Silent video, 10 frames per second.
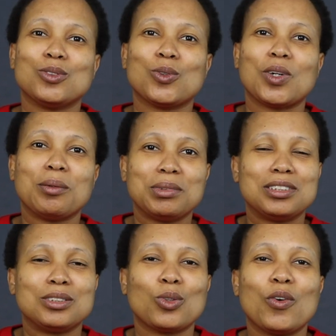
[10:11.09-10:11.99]
I mean,
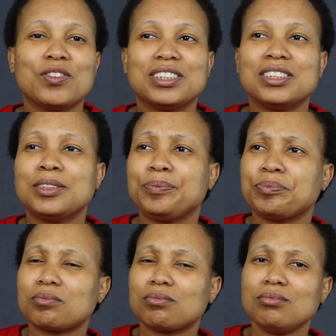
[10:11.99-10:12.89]
it's obvious
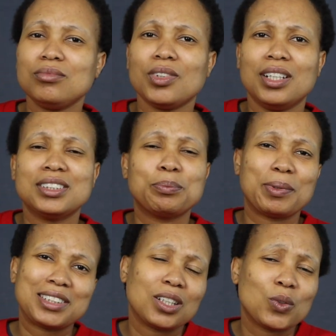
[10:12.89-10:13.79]
it's
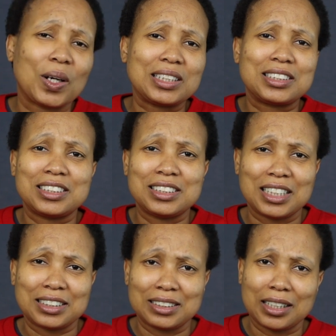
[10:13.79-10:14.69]
better quality
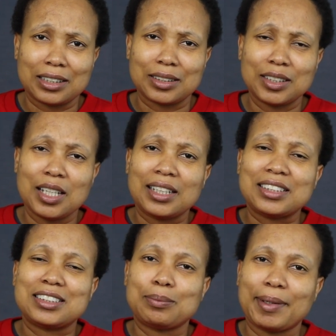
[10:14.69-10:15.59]
than
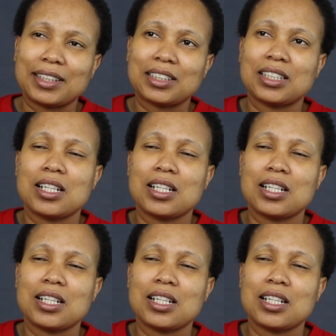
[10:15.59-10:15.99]
Spark.